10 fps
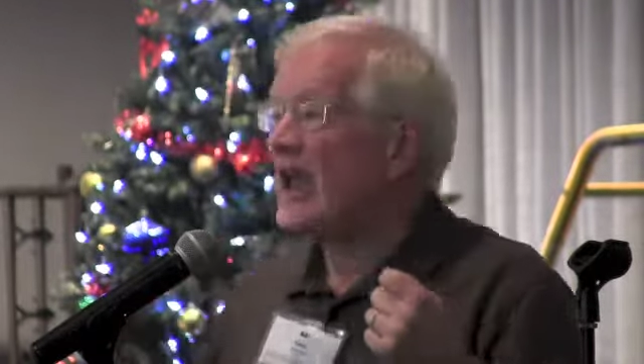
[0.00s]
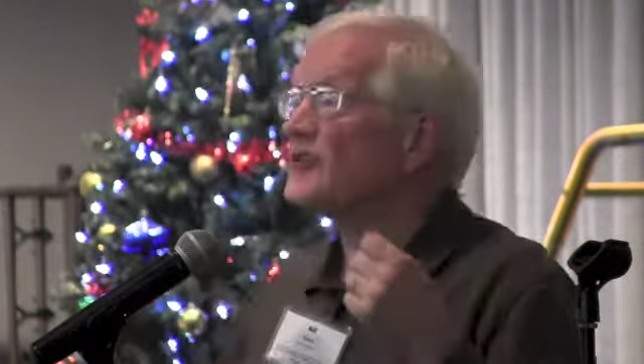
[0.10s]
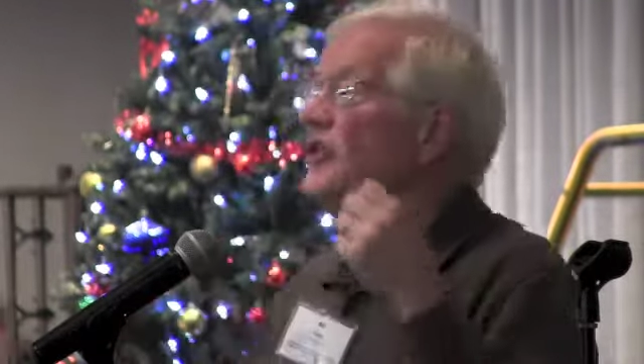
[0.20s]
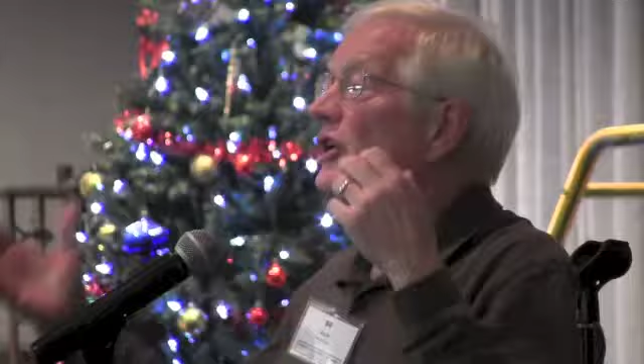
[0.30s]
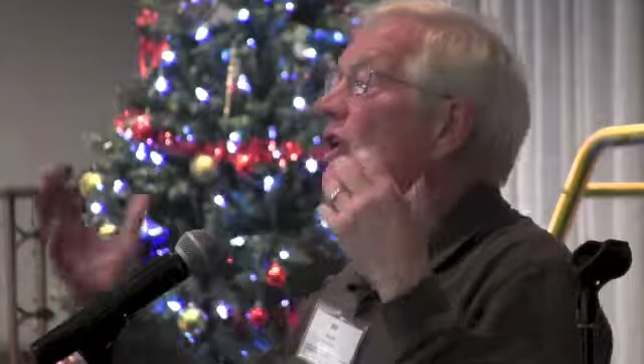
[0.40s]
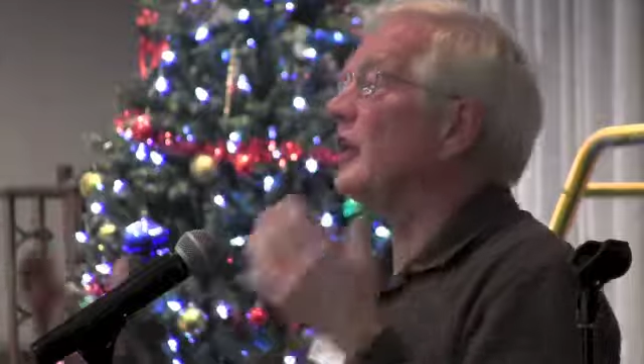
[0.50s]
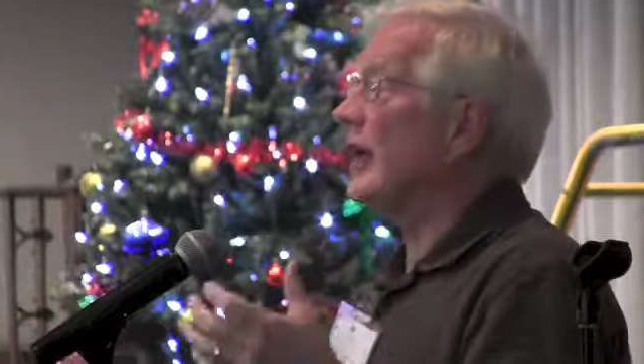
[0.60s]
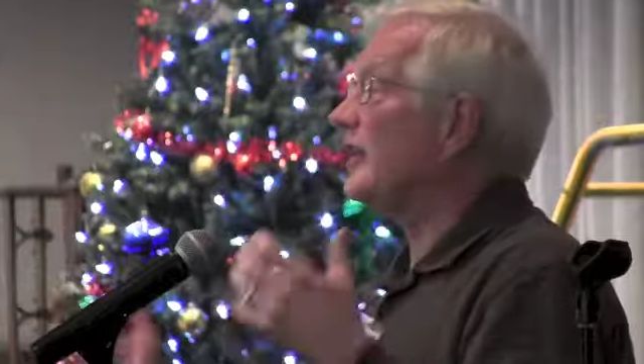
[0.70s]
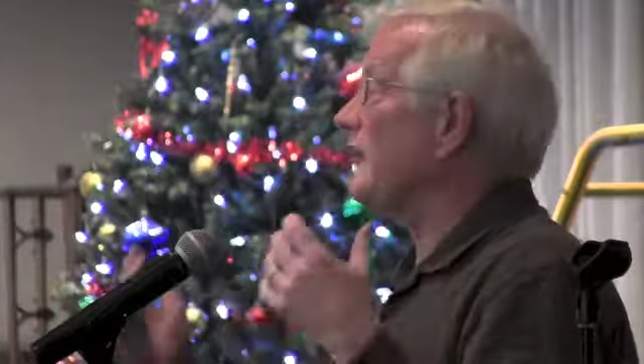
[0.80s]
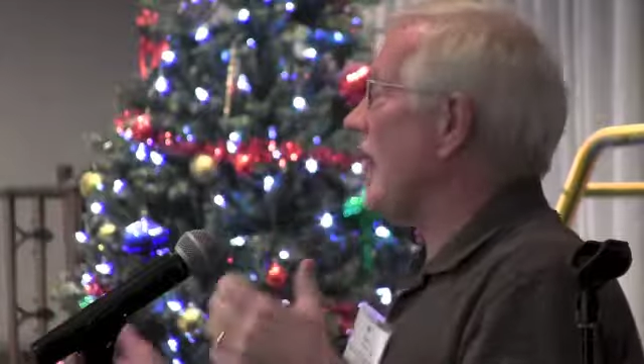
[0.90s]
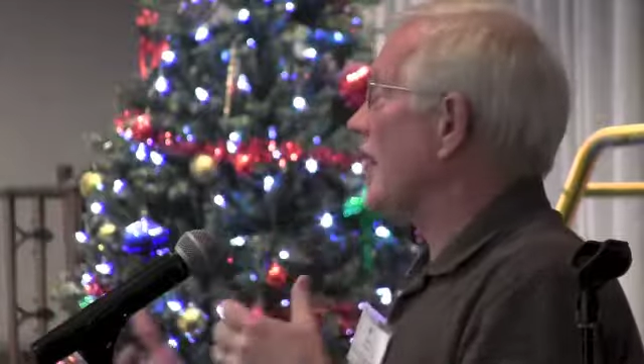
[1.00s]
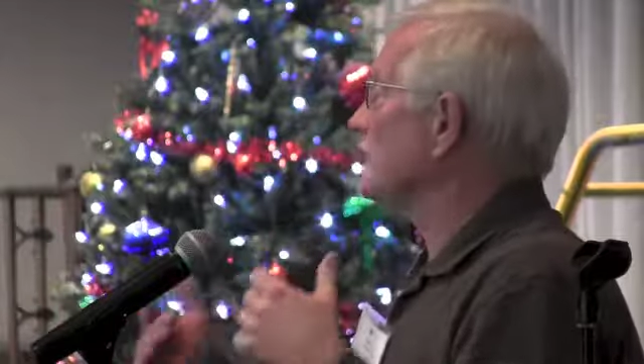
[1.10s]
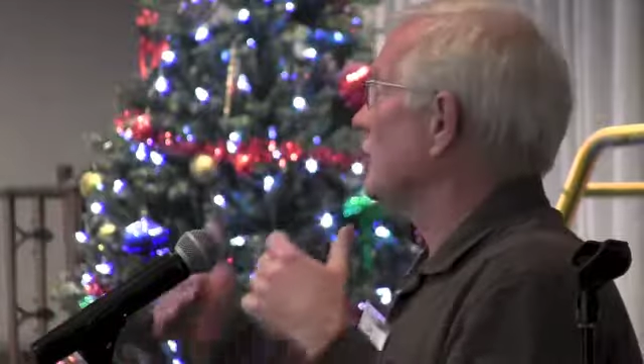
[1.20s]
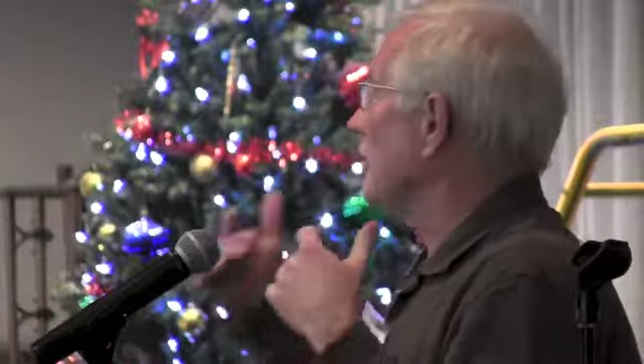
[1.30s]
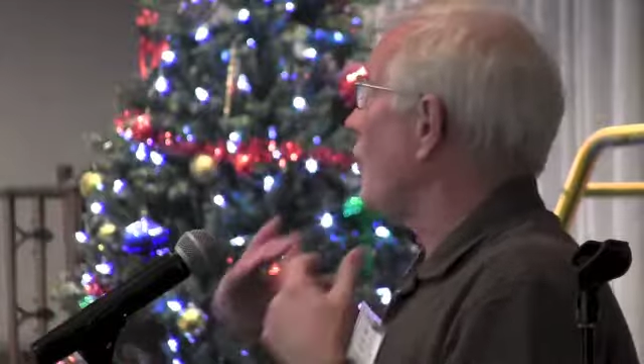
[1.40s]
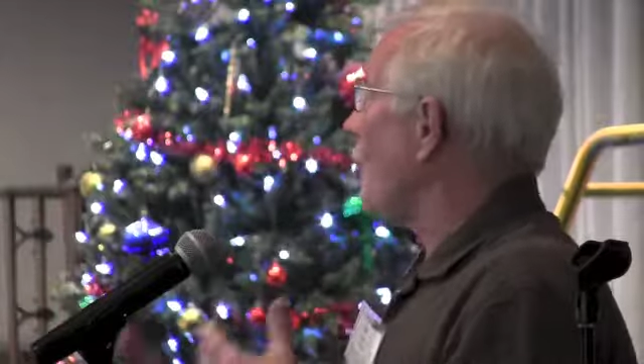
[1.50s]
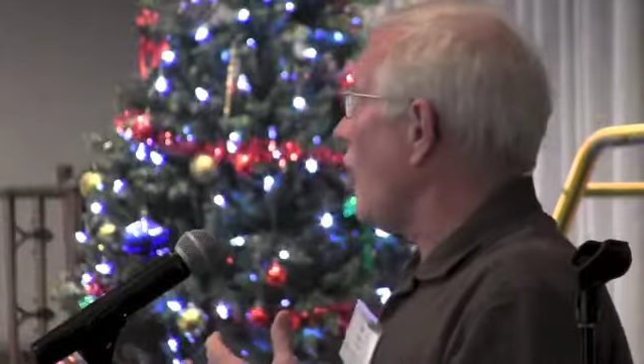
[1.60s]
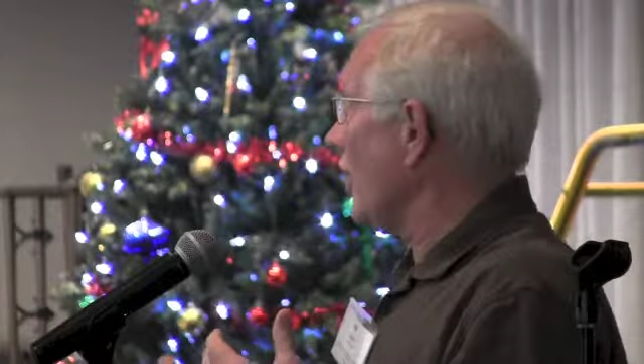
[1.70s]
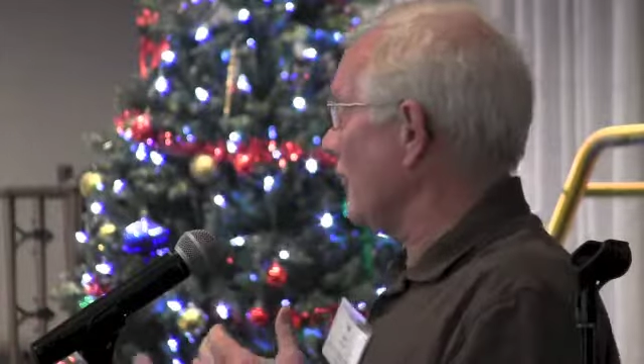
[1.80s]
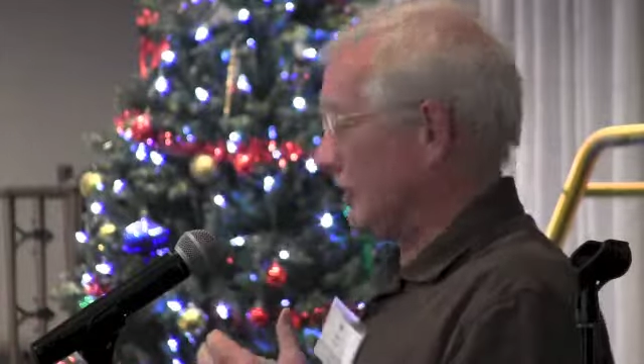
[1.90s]
is the collective action of
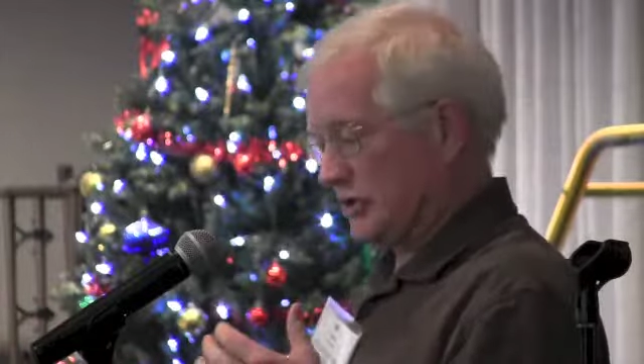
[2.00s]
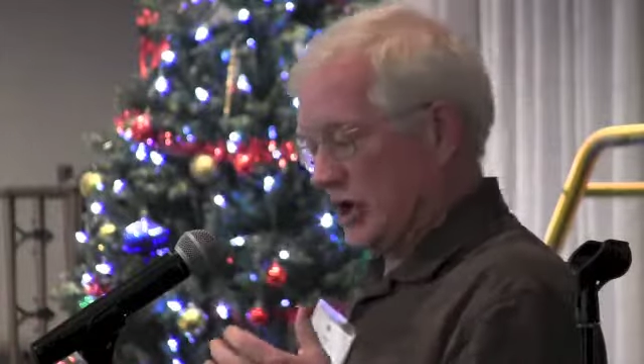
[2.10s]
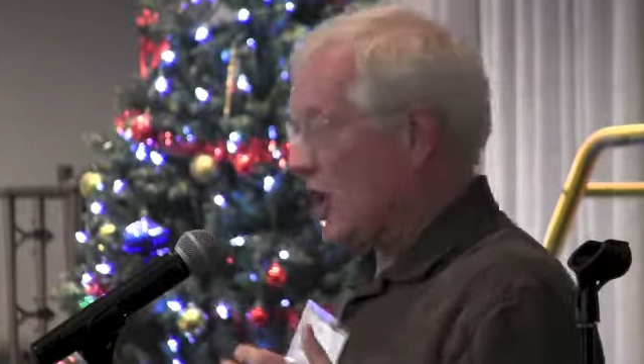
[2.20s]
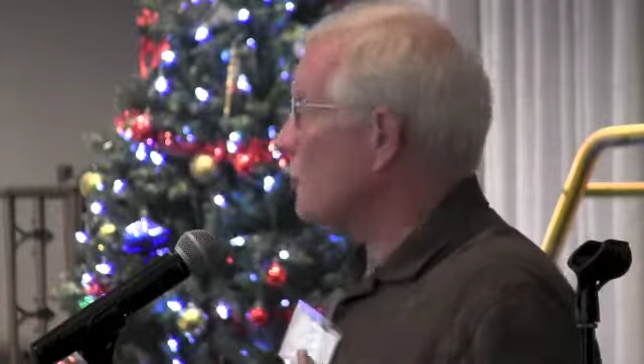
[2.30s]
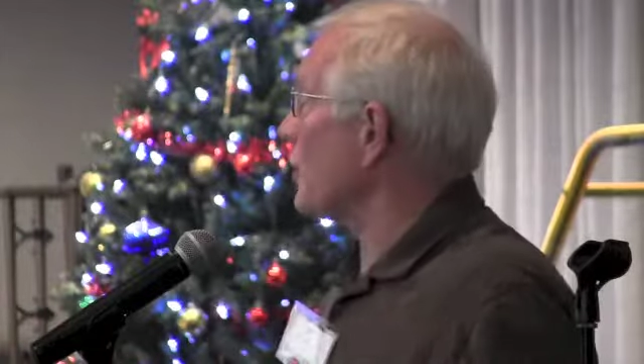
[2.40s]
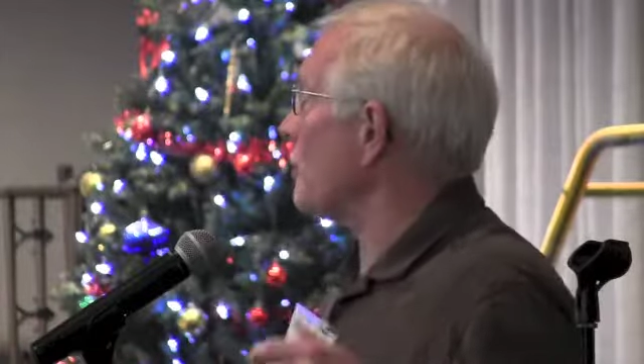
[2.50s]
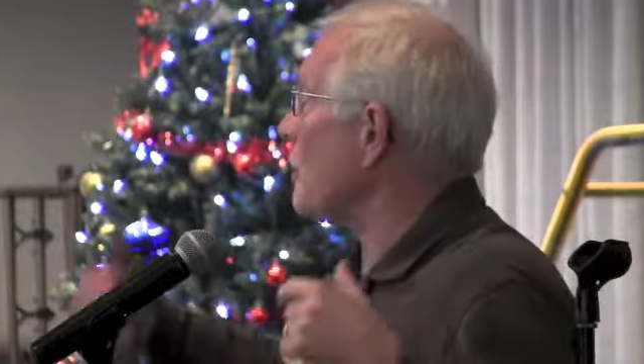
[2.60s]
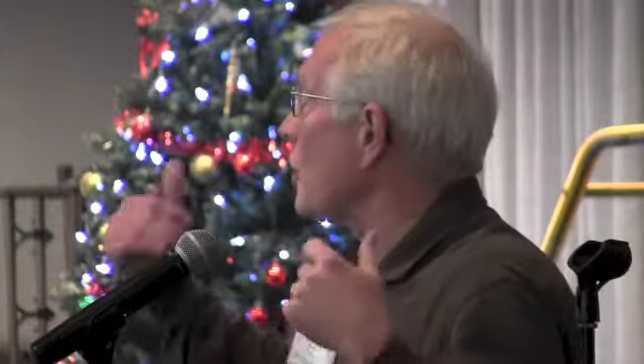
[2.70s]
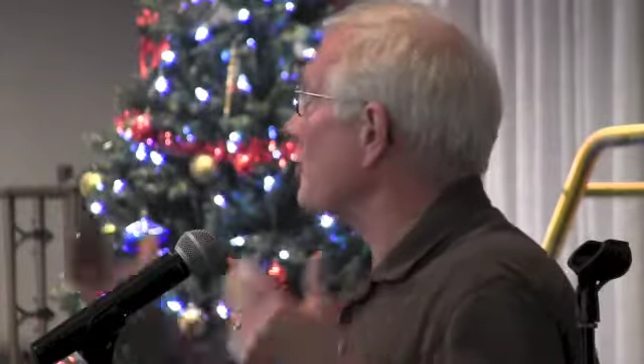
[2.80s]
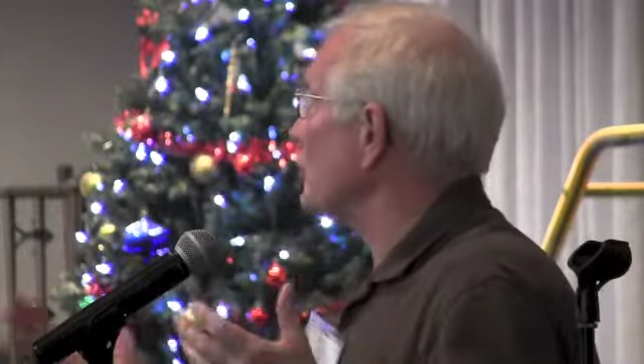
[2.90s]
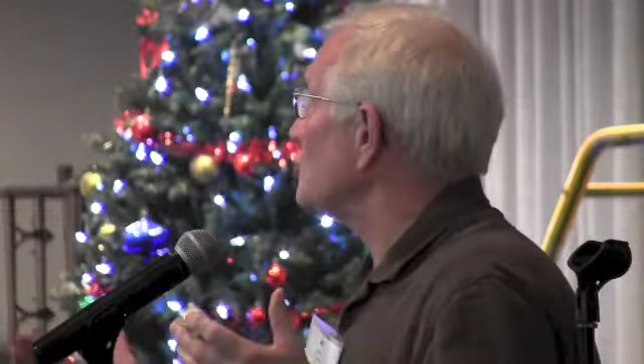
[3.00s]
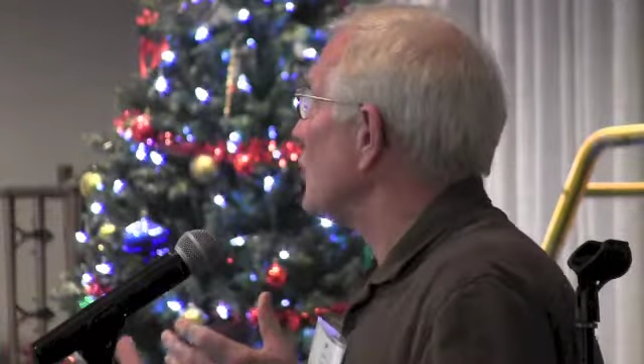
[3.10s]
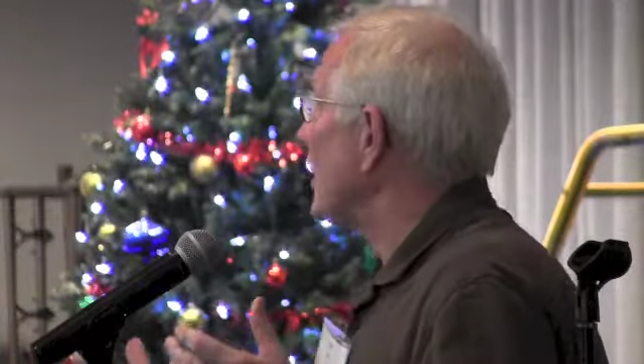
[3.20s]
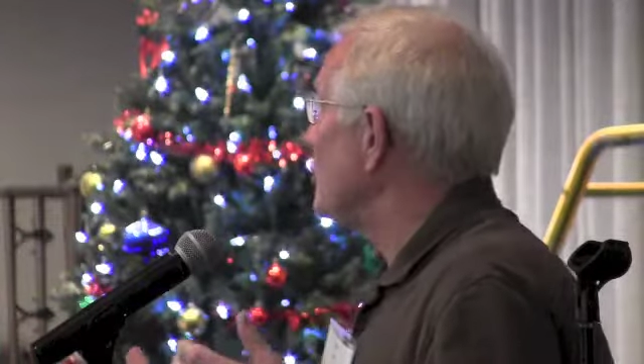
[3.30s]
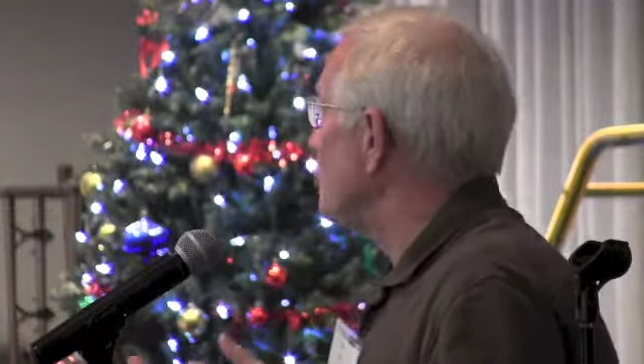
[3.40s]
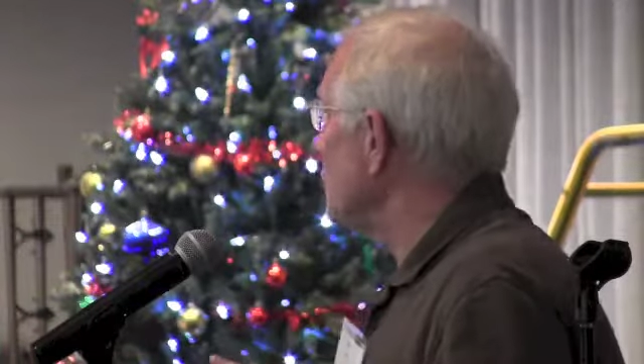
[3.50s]
all of us. Whether we work for a trade